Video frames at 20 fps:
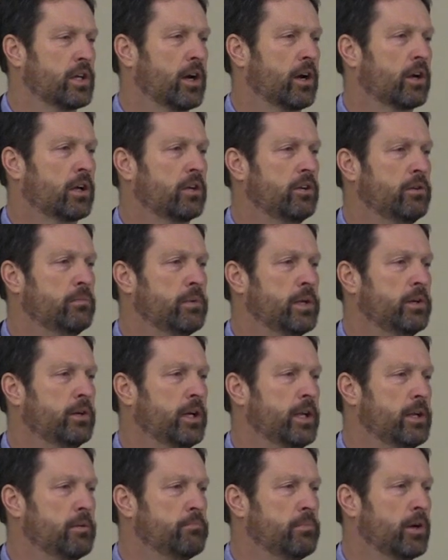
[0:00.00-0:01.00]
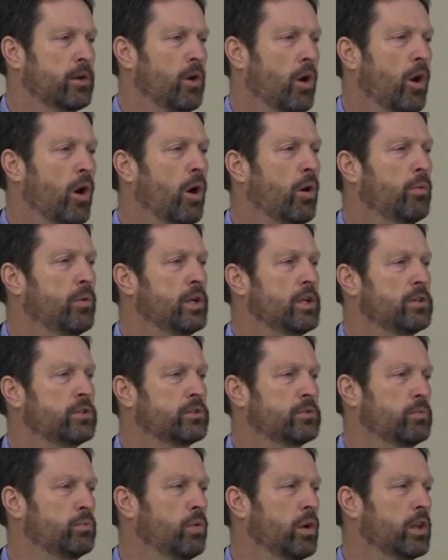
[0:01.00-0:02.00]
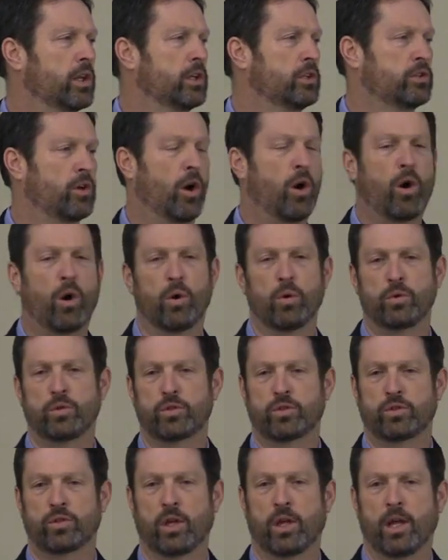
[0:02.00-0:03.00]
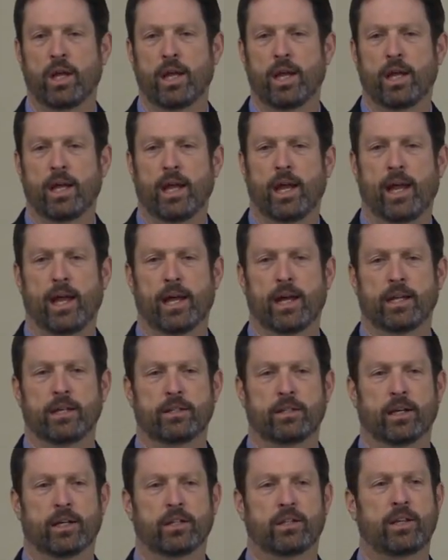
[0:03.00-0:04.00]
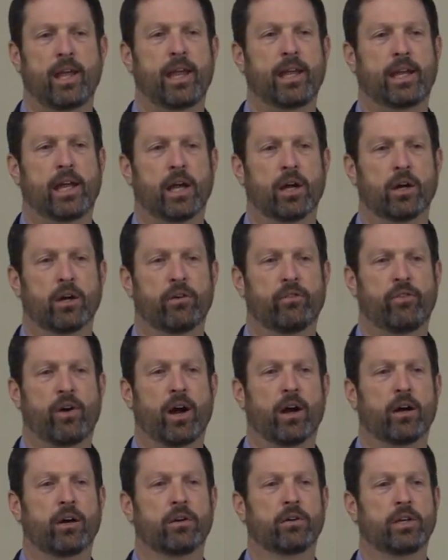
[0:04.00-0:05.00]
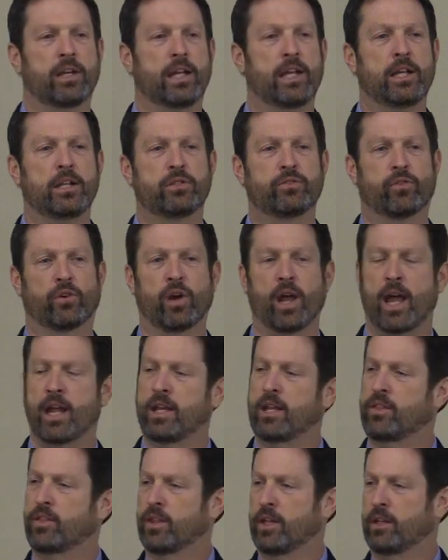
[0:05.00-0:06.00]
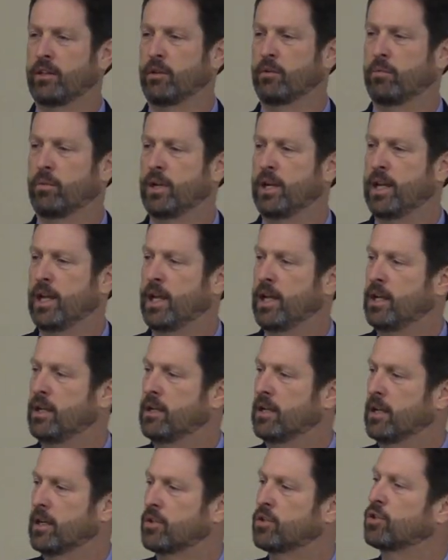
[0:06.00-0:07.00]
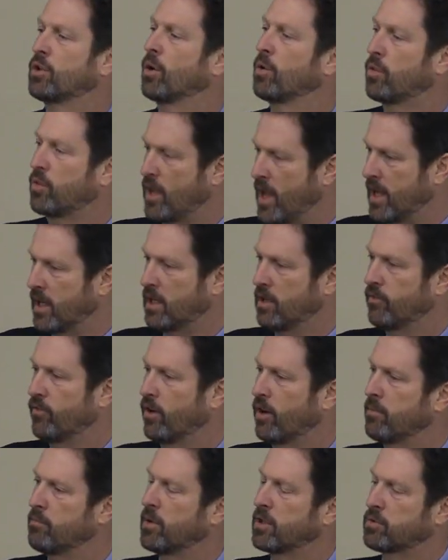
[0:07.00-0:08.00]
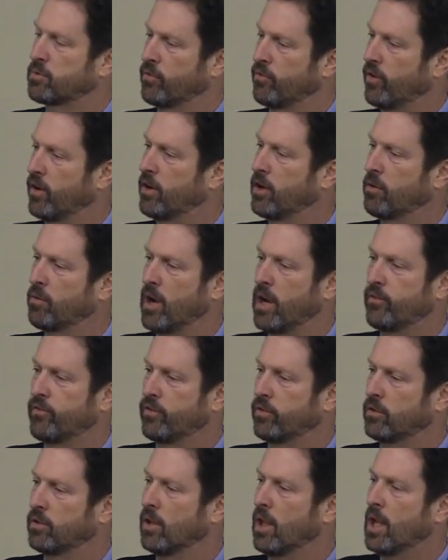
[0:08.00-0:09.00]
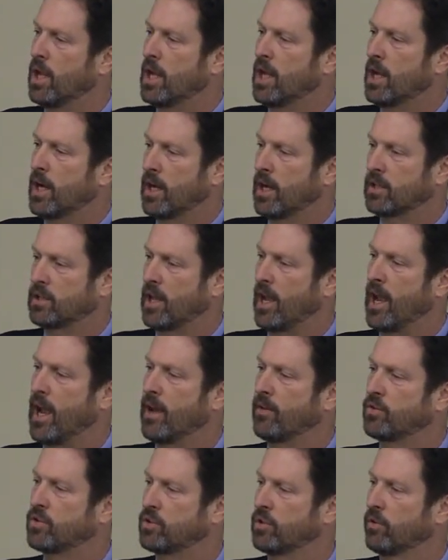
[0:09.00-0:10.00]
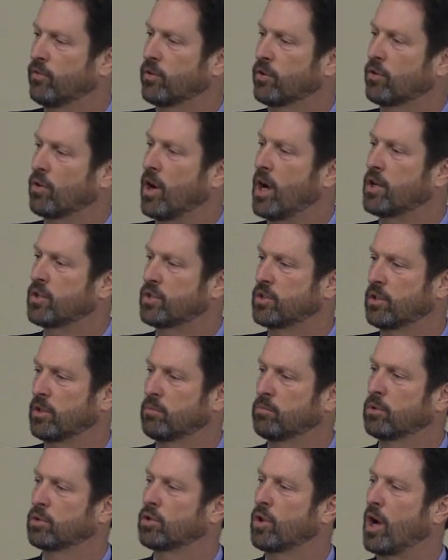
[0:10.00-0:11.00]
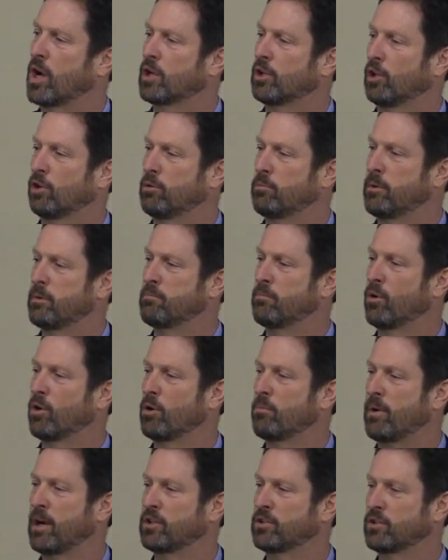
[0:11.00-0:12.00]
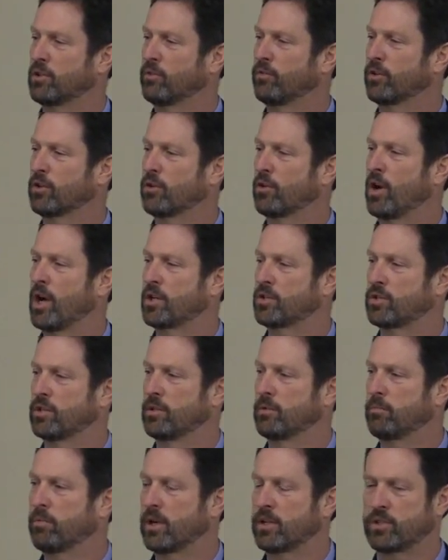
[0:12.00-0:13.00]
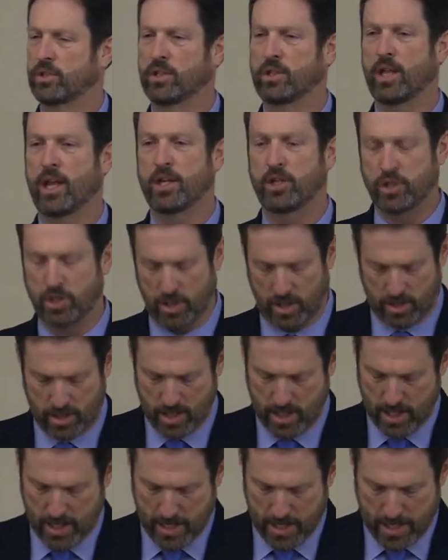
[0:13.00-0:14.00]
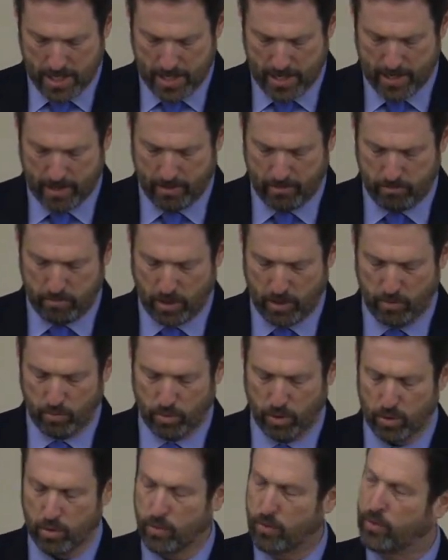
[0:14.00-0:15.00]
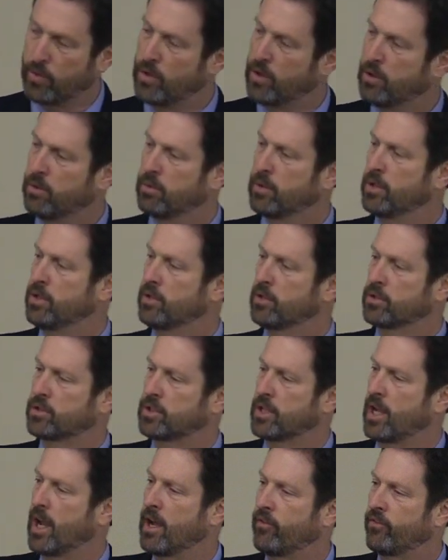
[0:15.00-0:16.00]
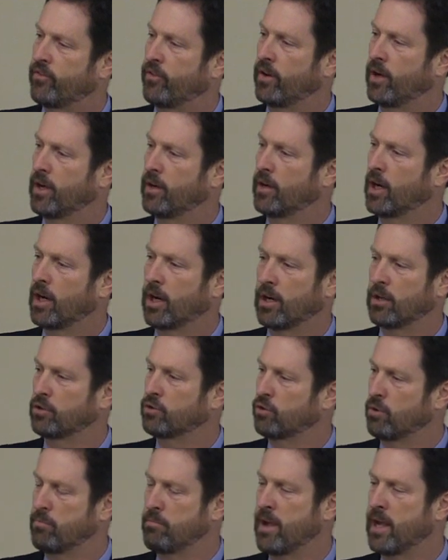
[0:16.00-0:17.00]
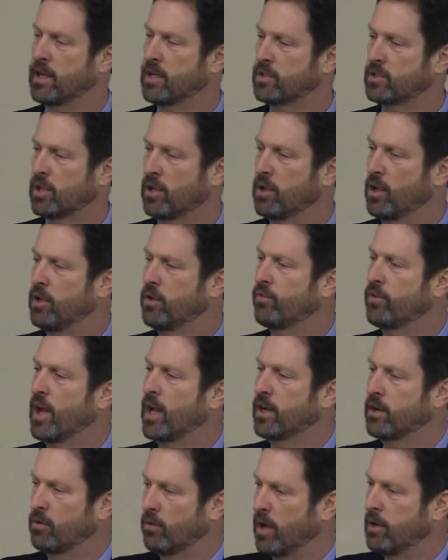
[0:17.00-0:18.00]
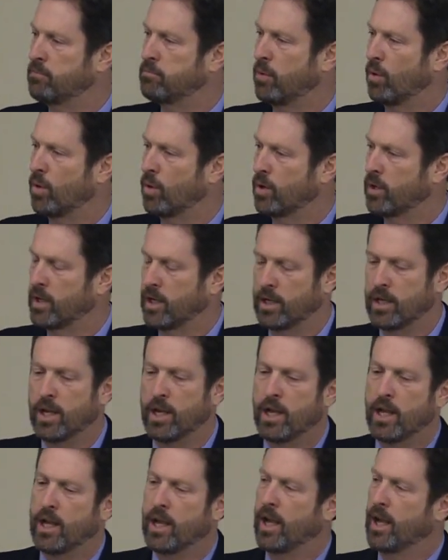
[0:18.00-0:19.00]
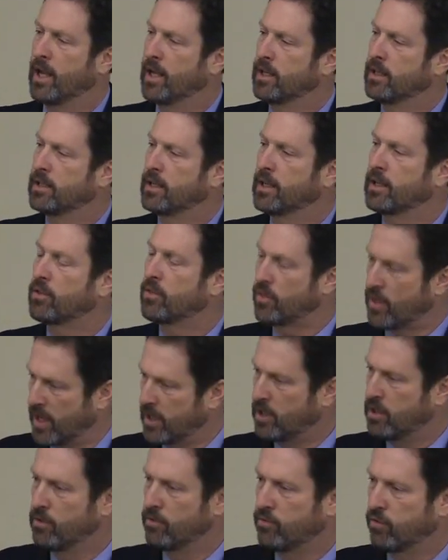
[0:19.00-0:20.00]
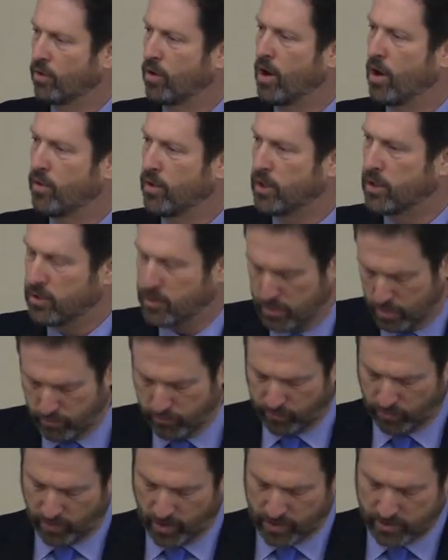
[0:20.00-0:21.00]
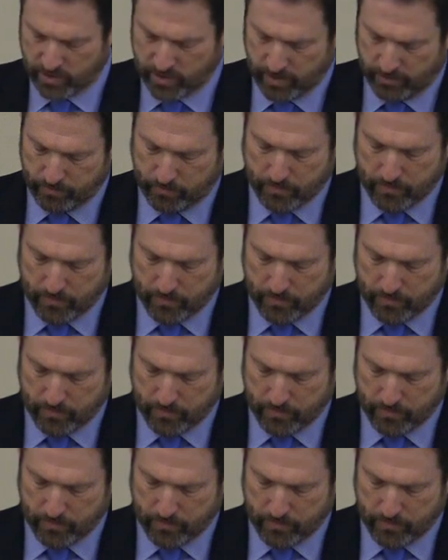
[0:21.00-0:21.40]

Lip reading: in our community, but always willing to host and take care of our needs for anything that we need. So thank you very much. We're very grateful to have Silver Cross here, and we'll talk a little bit more about Silver Cross in the presentation. But Ruth, you and your staff are tremendous. I know you've got a great board, and thank you for all that you do for us.